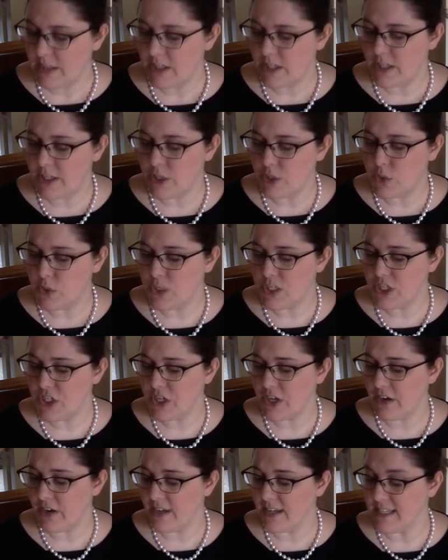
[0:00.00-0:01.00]
The
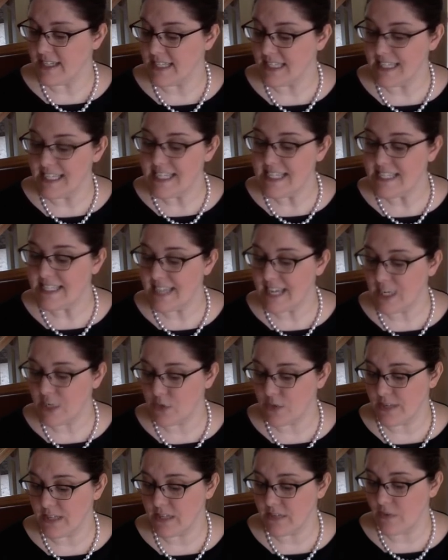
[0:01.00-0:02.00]
judiciary is the least
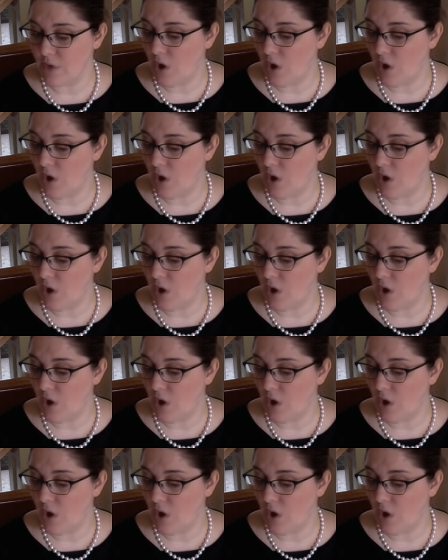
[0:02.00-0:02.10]
dangerous of